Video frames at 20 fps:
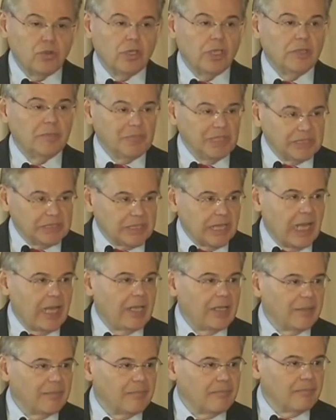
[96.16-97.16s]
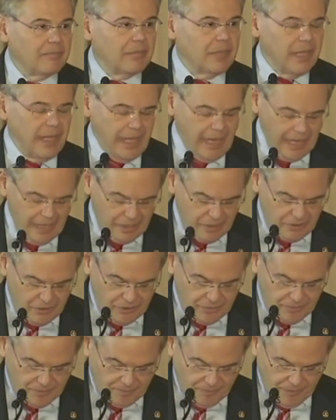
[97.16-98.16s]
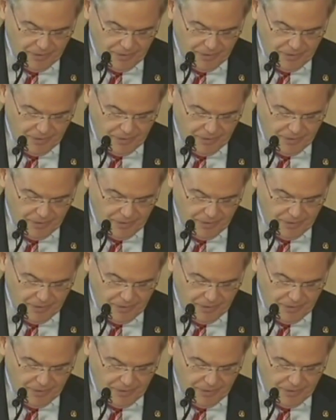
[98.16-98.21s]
through the Libertad Act.